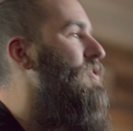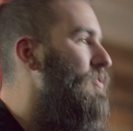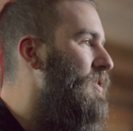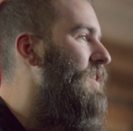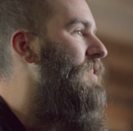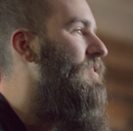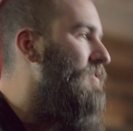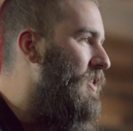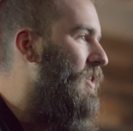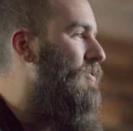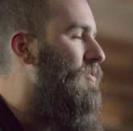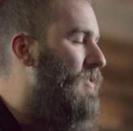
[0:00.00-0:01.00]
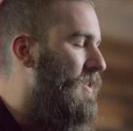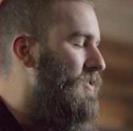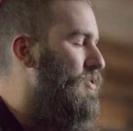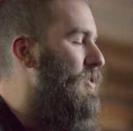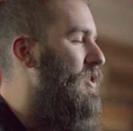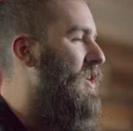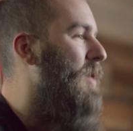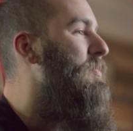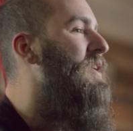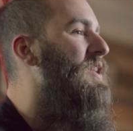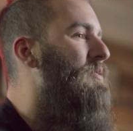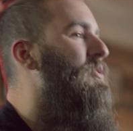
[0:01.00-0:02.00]
you and, enjoy your company,
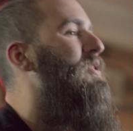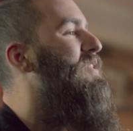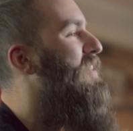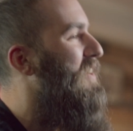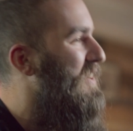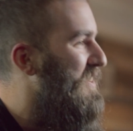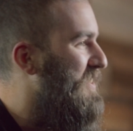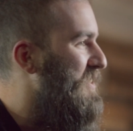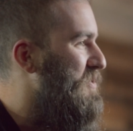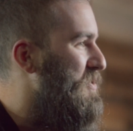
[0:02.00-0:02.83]
the more that they're gonna teach